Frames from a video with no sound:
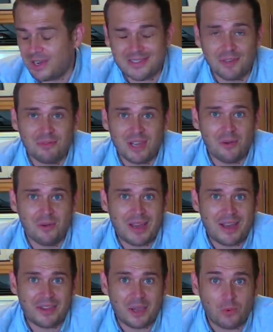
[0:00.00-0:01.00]
I don't know
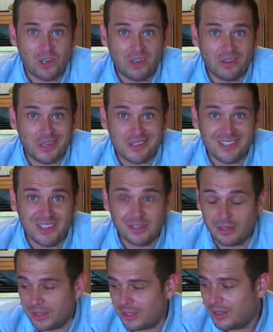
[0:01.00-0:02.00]
how they work
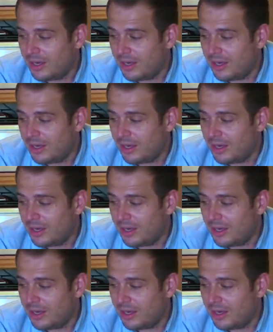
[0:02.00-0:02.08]
internally.